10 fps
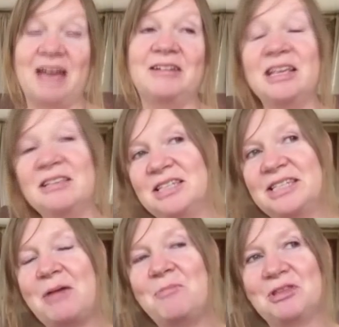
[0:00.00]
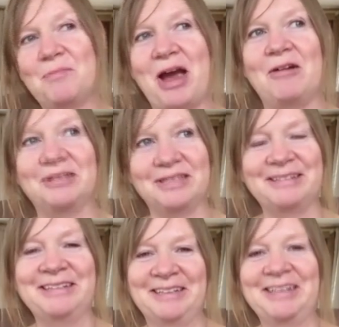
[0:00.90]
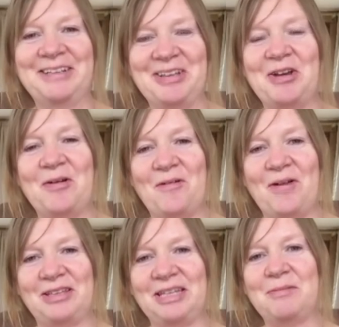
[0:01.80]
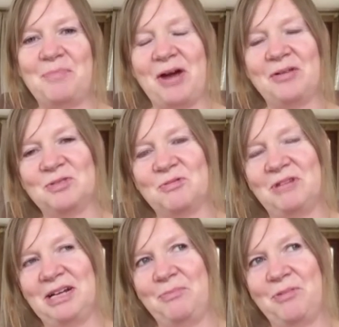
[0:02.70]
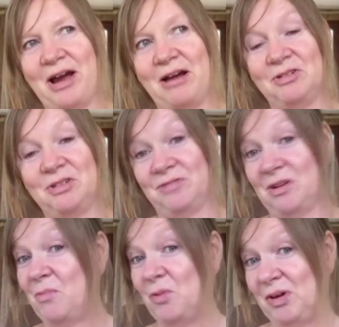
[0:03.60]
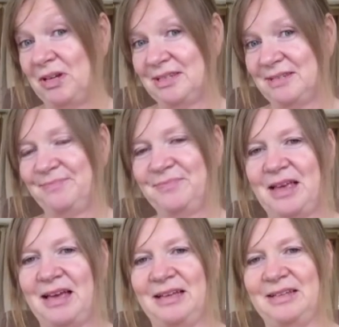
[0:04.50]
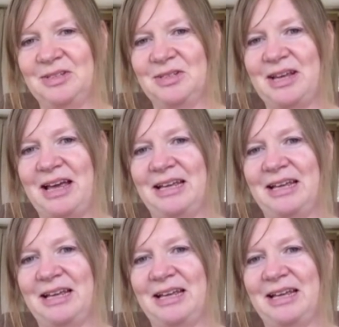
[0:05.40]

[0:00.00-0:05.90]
And the same with the parents. I think the parents were really proud of their boys, and